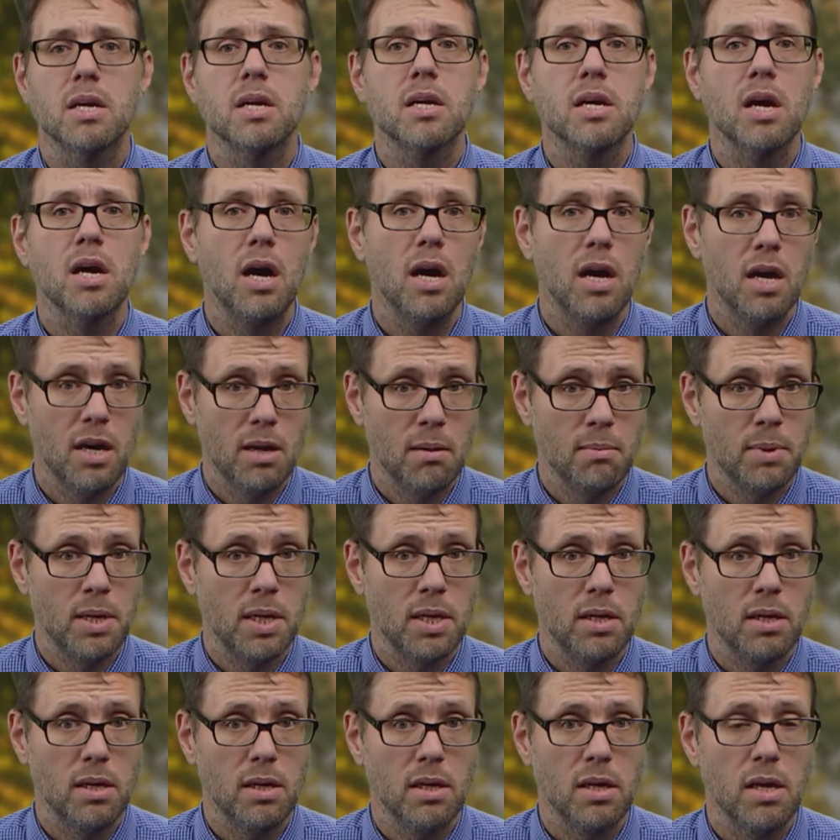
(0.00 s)

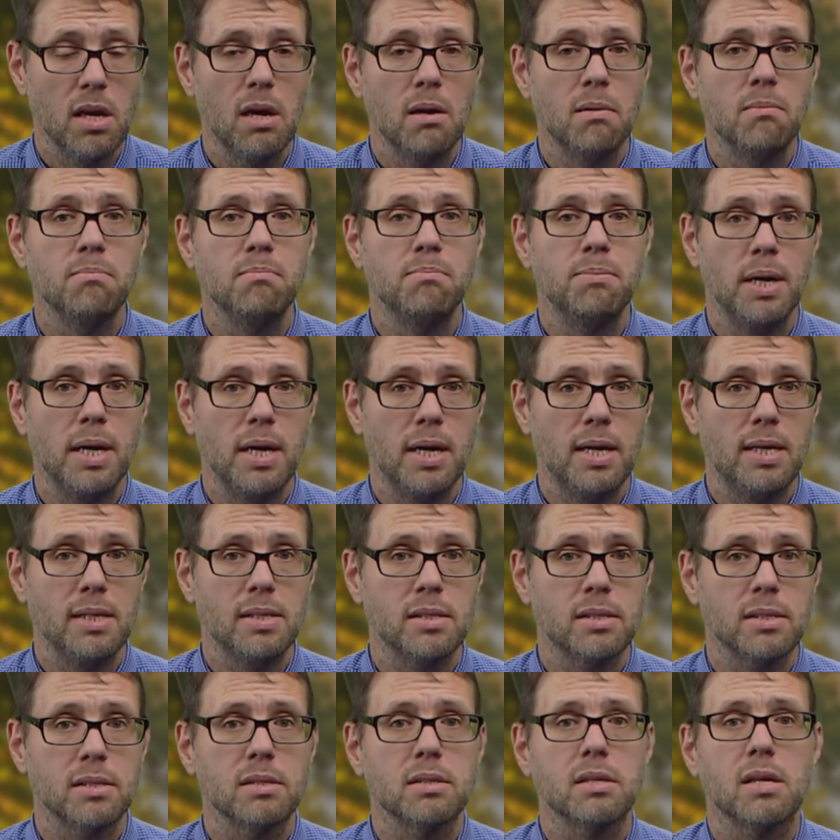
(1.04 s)
comma, but